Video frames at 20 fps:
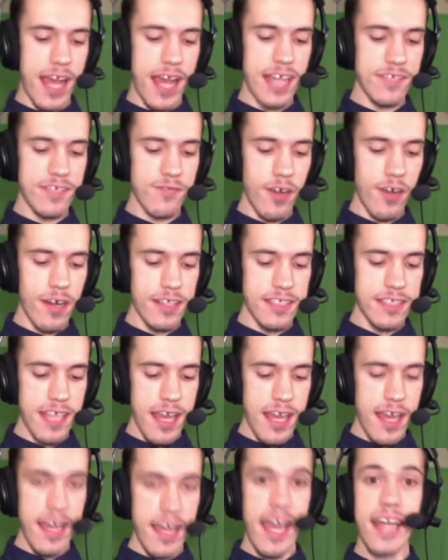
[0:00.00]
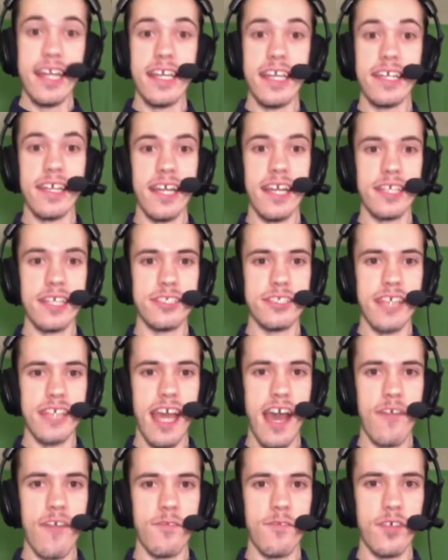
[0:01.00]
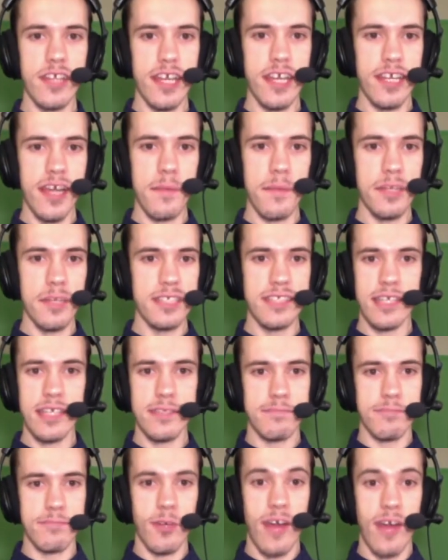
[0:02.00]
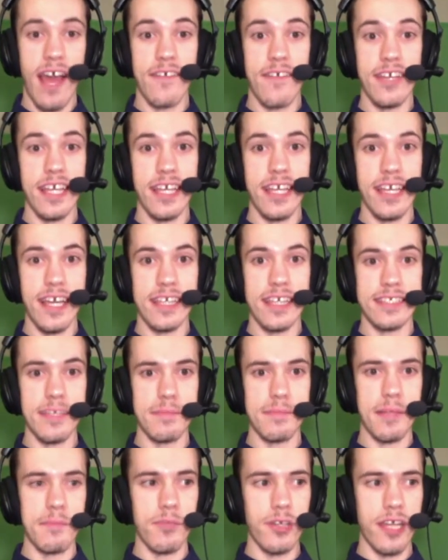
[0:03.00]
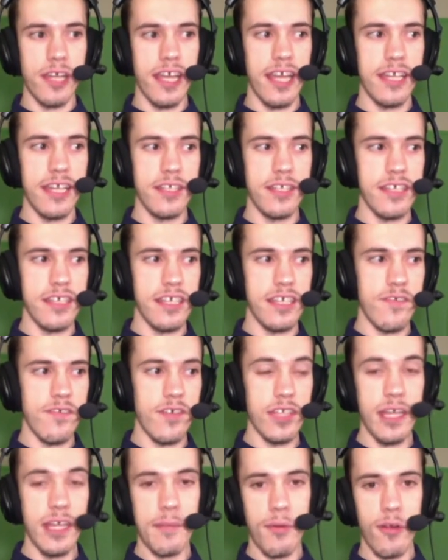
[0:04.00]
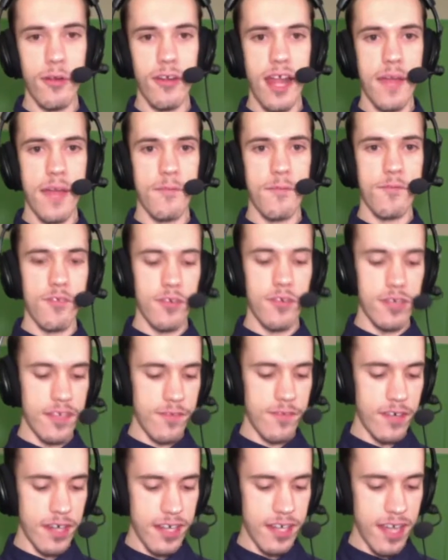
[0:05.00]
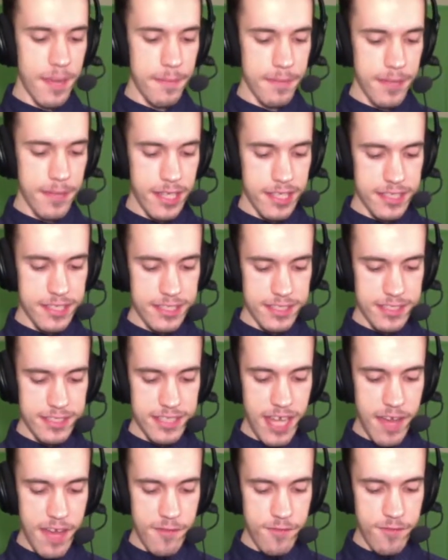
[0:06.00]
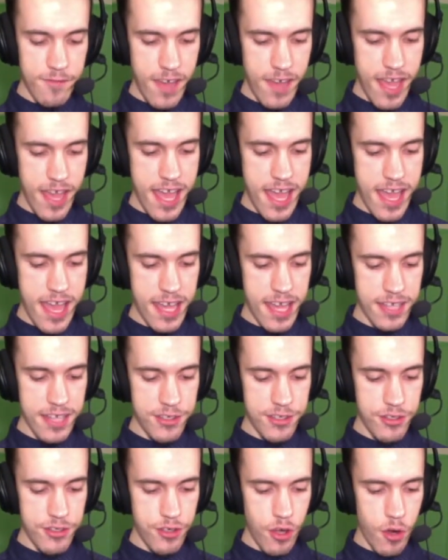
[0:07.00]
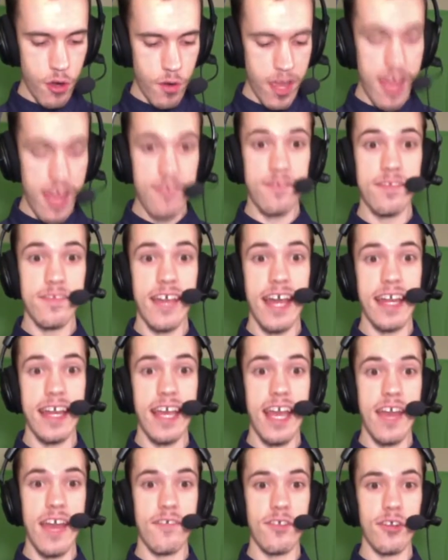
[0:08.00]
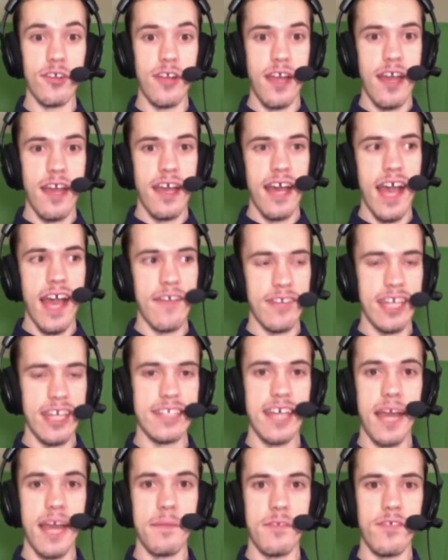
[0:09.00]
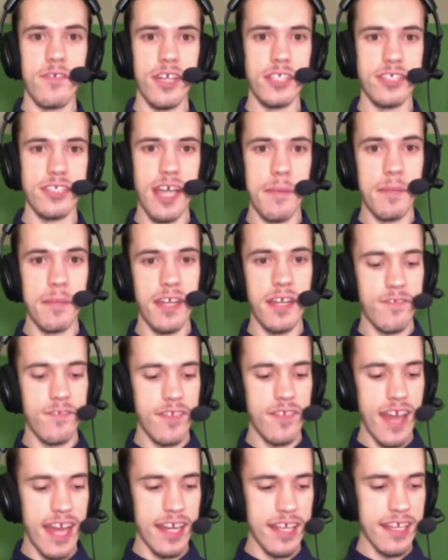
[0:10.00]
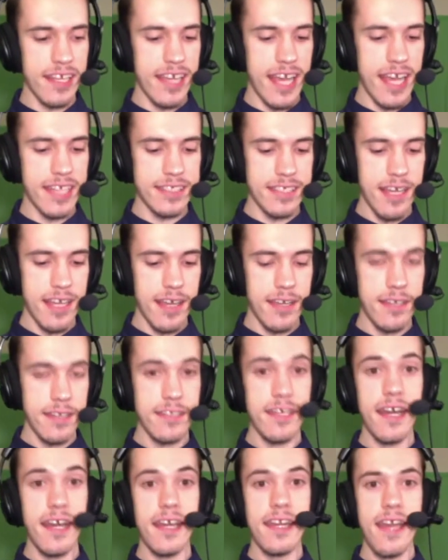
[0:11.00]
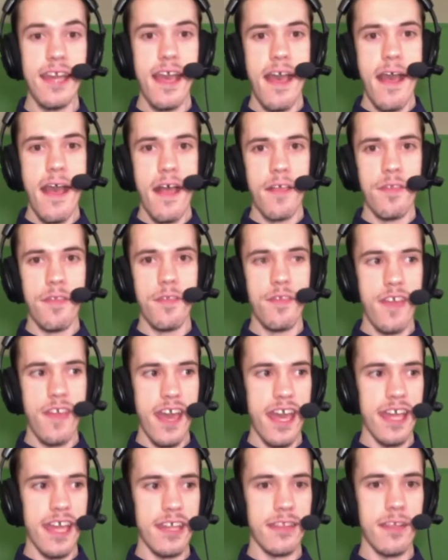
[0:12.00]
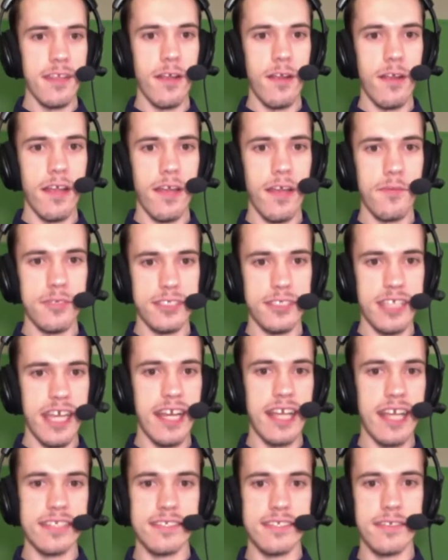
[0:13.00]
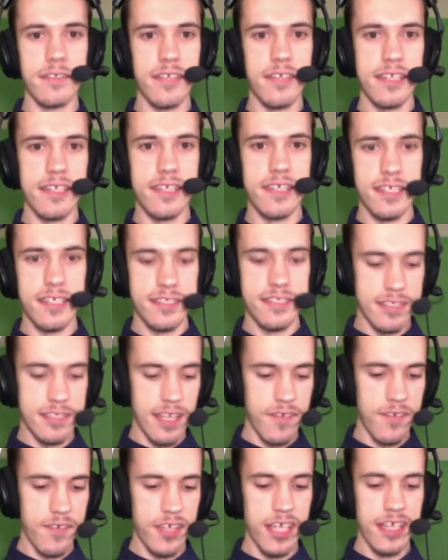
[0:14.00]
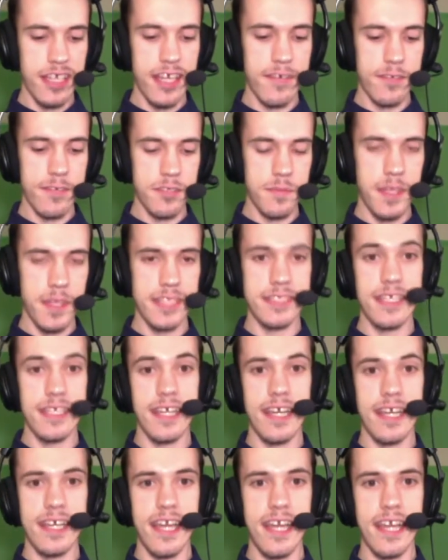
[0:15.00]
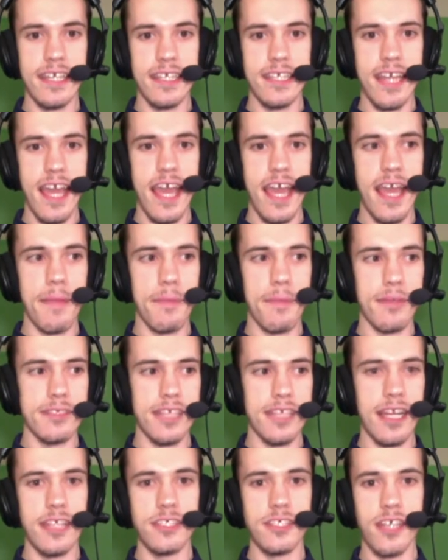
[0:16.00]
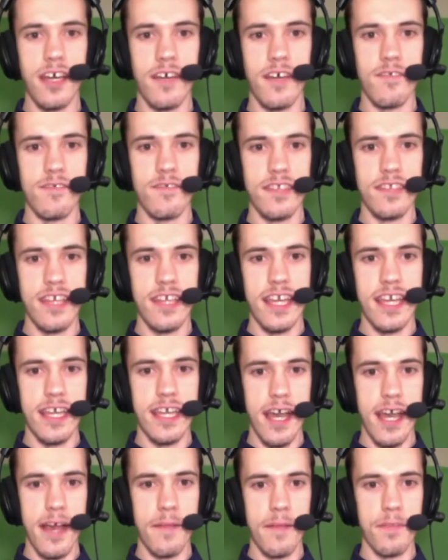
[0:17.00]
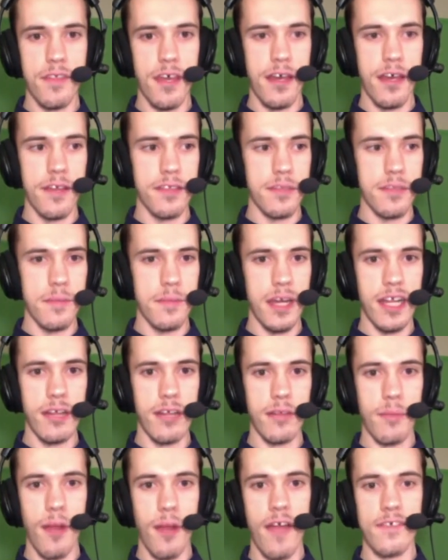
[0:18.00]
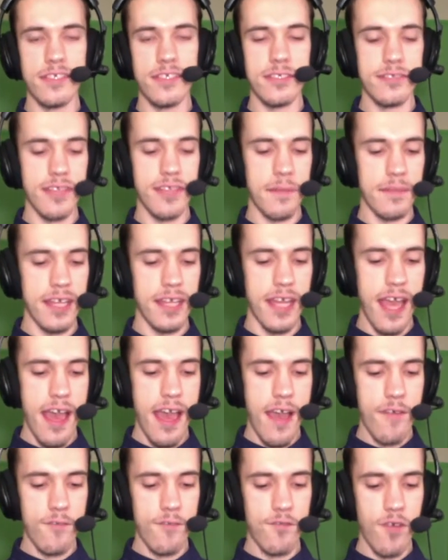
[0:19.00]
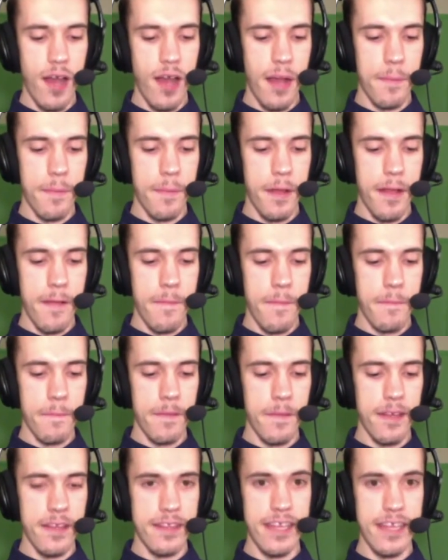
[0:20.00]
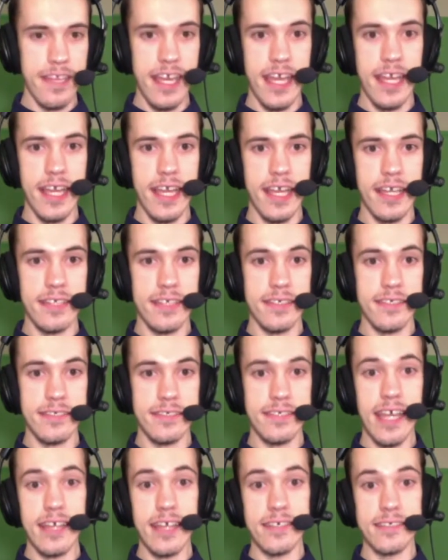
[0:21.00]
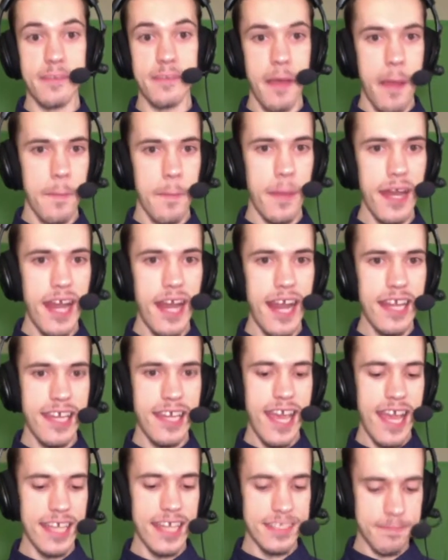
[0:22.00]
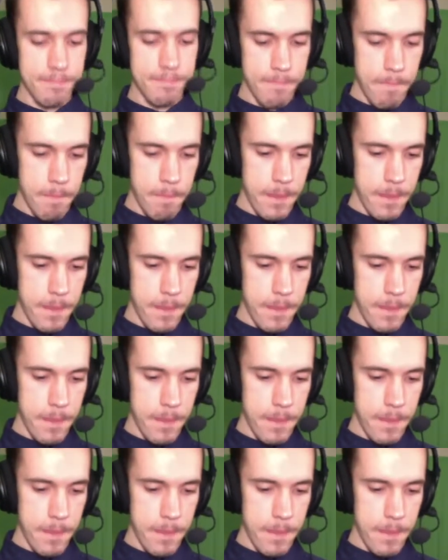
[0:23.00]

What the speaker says: as far as any connections I have with any companies, I don't have any, except I'm looking into the affiliate program for different companies and stuff. And so if that ever, I haven't had time to finish that, but if that gets done, then it will say next to the link that it's an affiliate link, which means that I get a percentage of the money or the profits or something from the sales. But in any case,